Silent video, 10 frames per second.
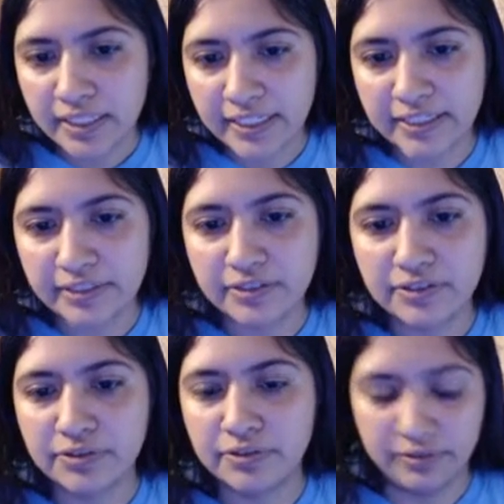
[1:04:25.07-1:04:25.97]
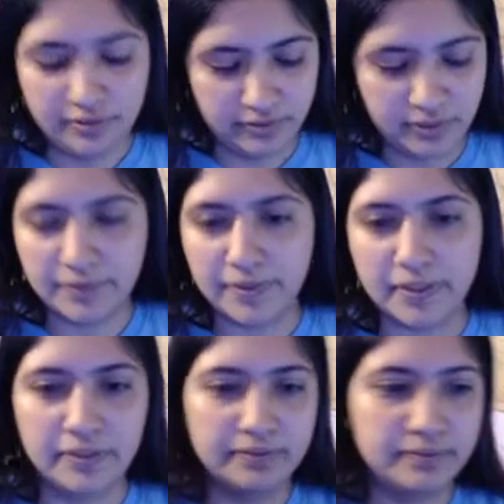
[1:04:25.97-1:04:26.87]
hit control, there we go.
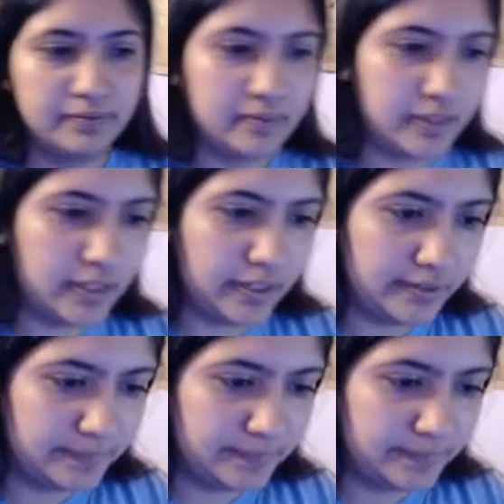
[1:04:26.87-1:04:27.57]
Alright,